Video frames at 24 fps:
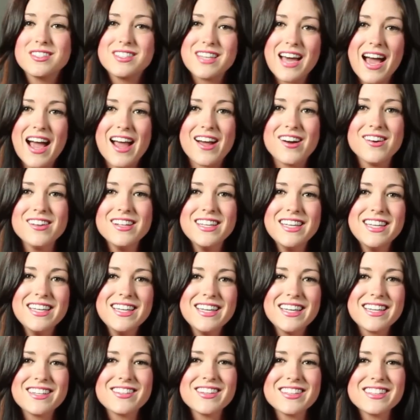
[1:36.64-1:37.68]
Style,
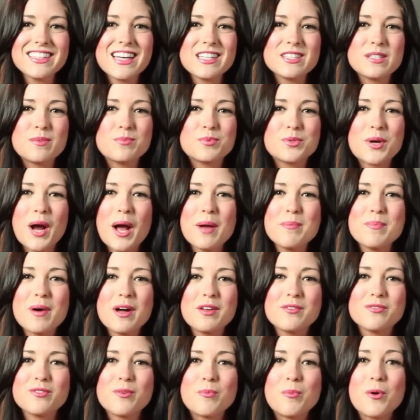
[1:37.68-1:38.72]
and click that subscribe
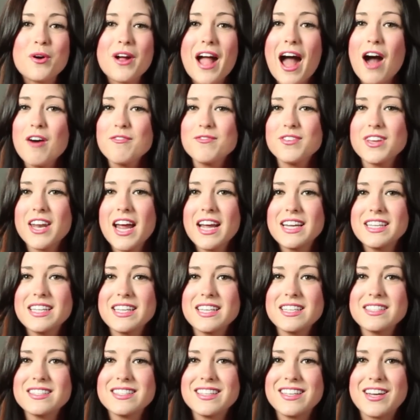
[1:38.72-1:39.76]
button for more outfit
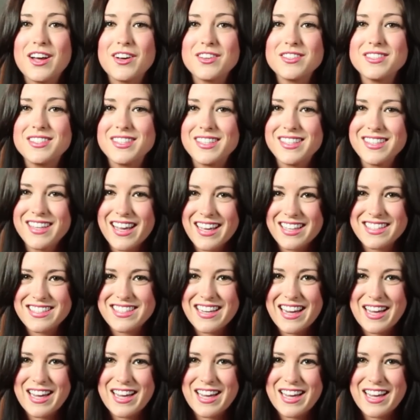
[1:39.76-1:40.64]
ideas, and I'll see you next